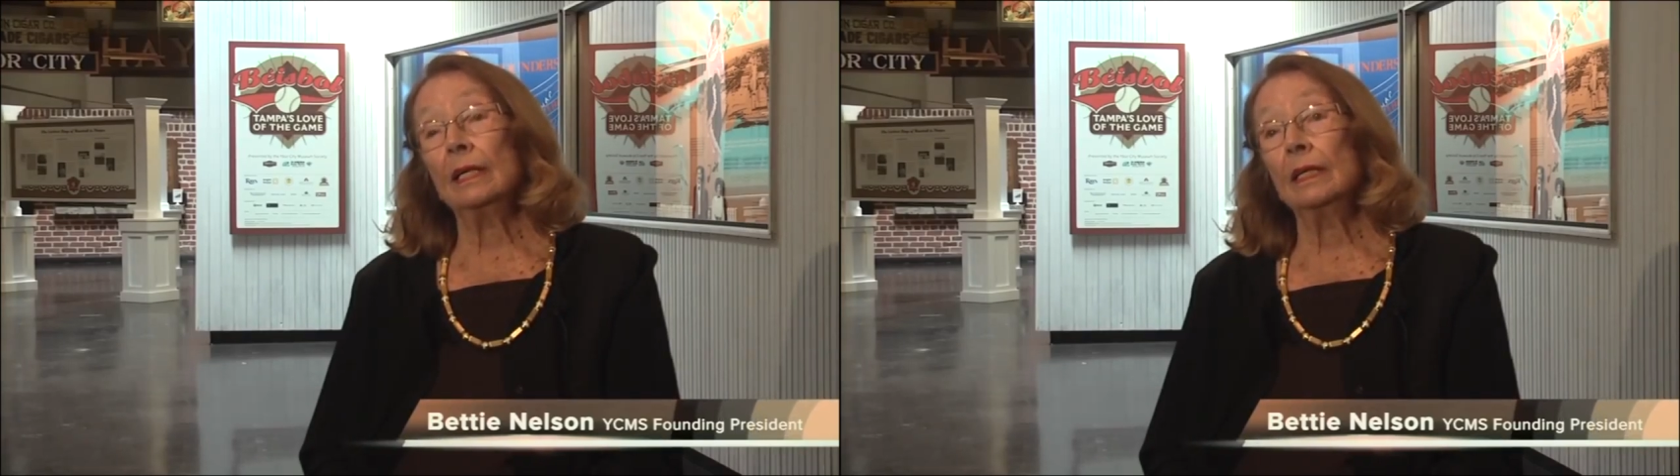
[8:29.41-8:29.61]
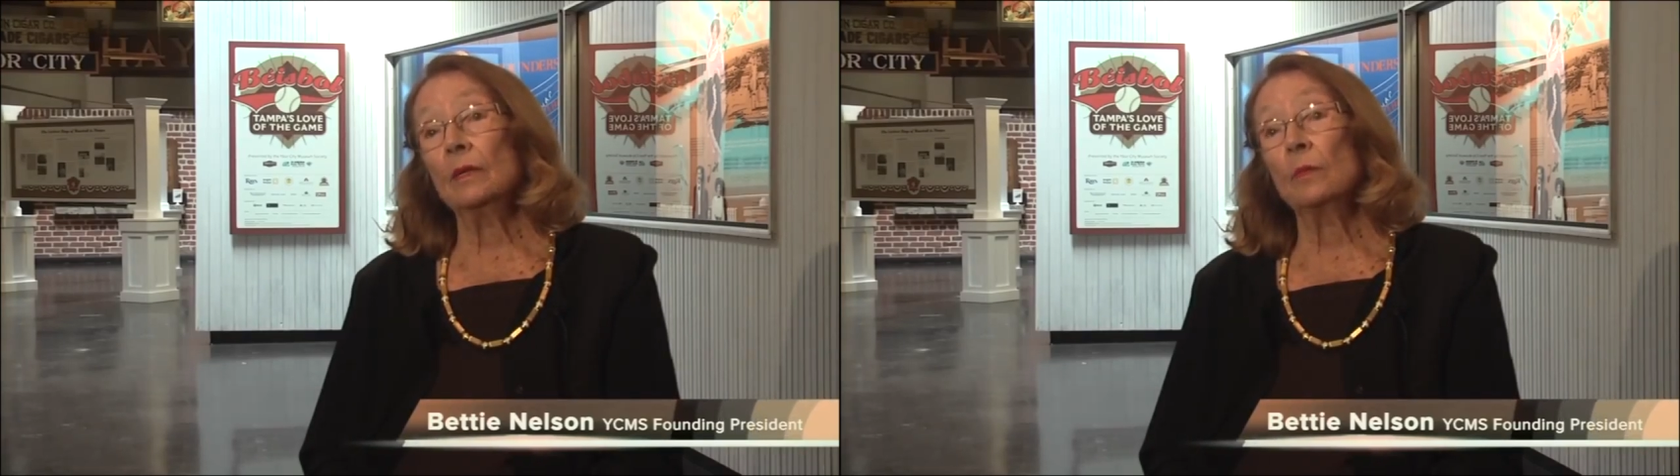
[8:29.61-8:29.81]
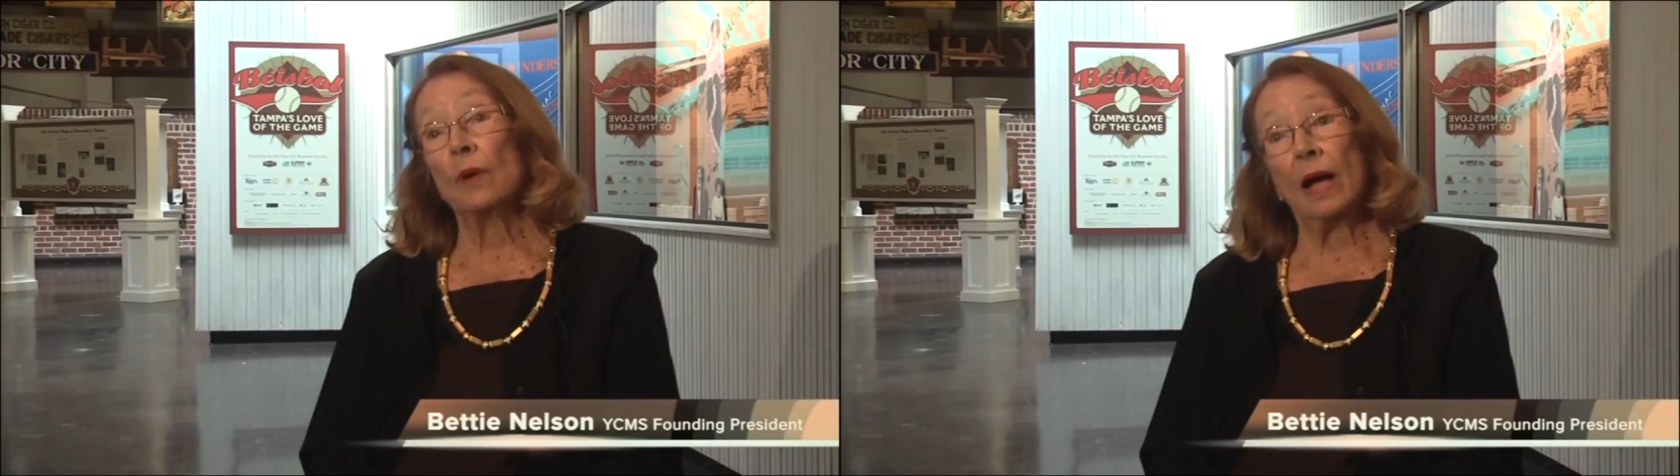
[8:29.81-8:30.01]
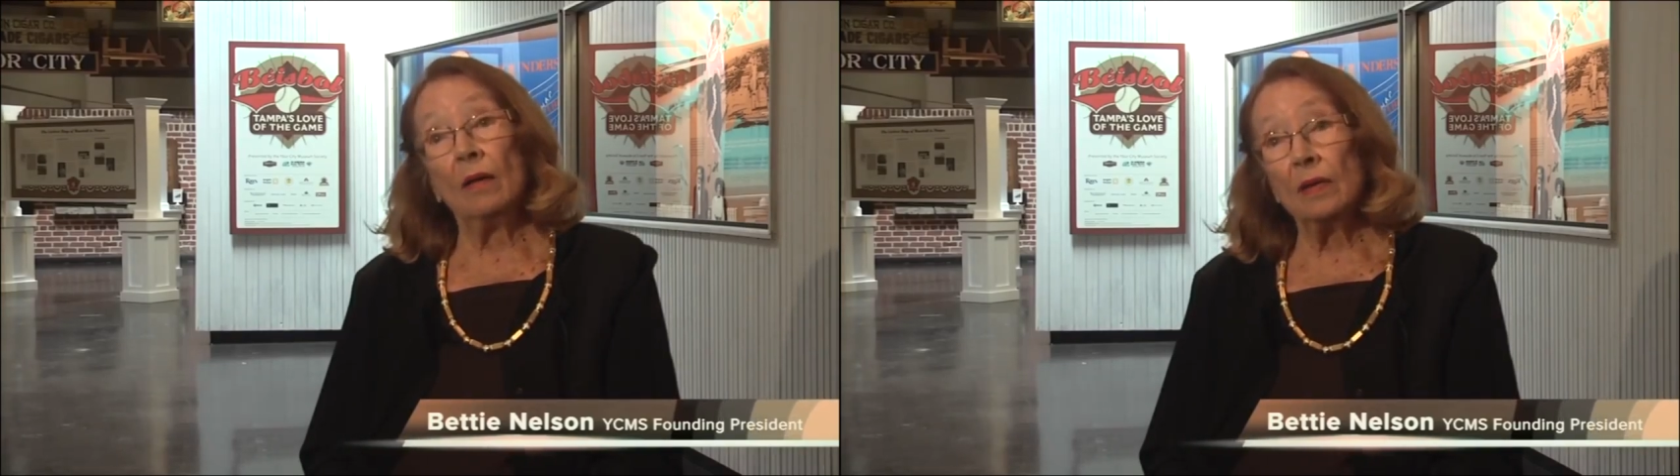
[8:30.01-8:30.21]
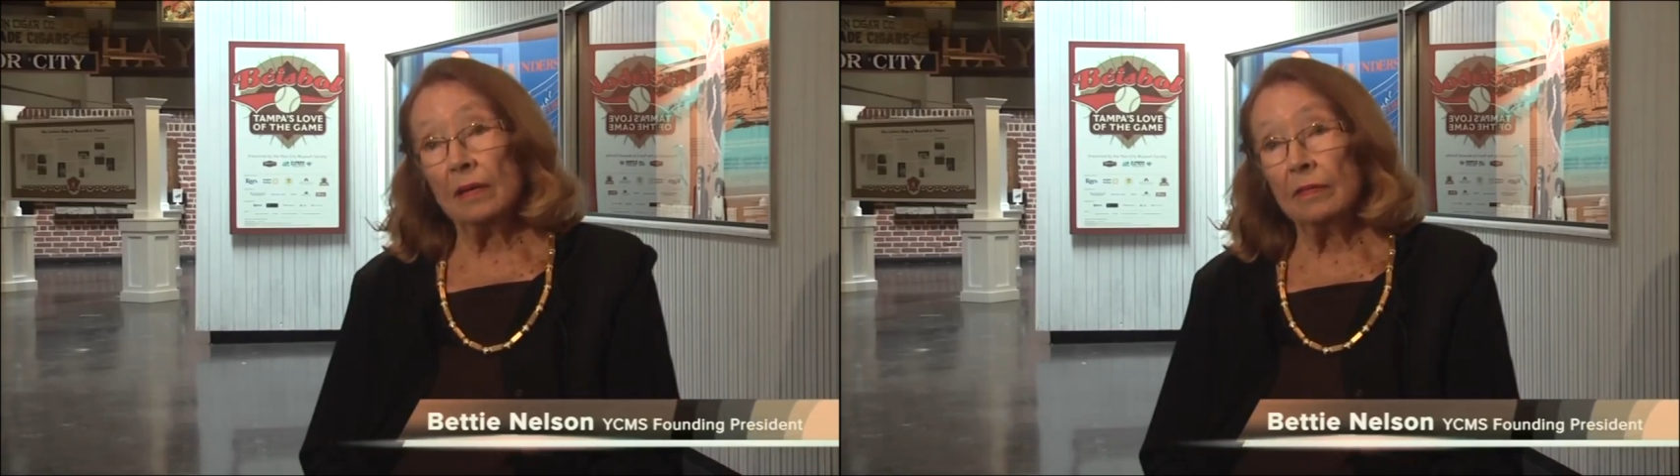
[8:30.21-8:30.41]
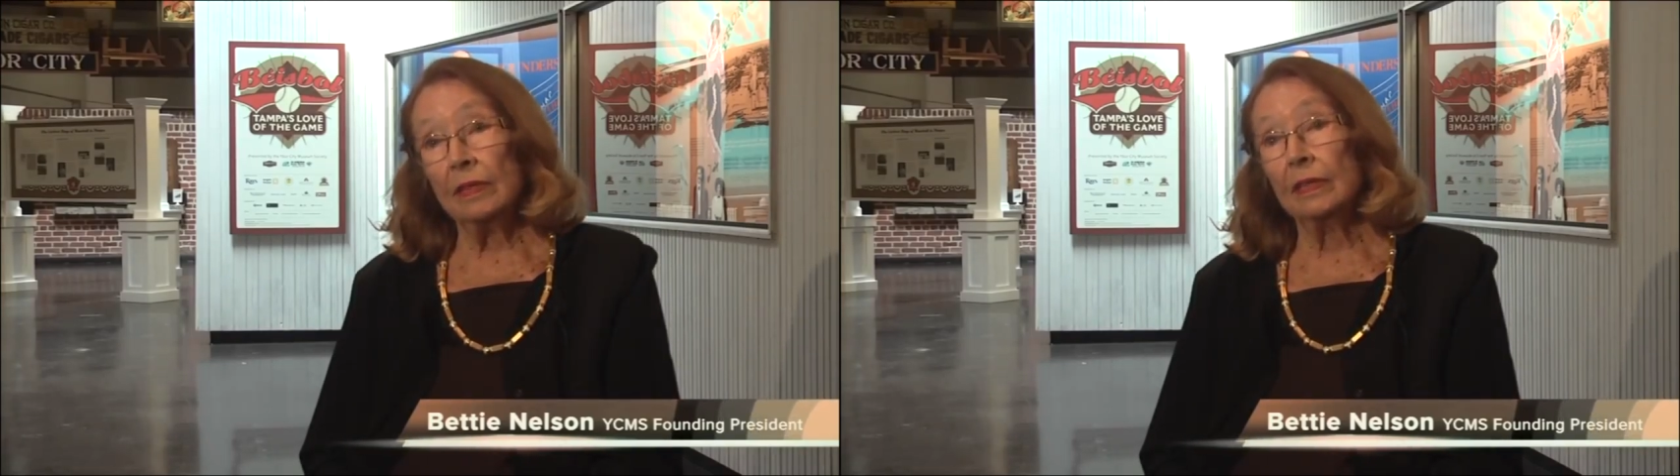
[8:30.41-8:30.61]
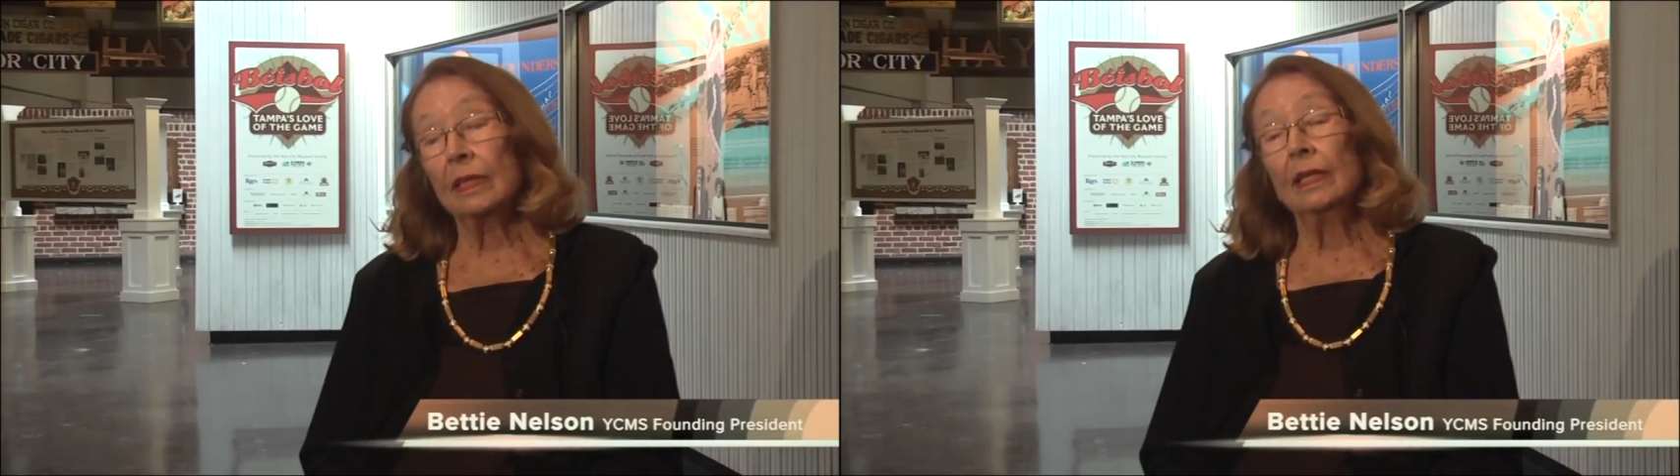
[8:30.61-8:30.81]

and they're proud of it,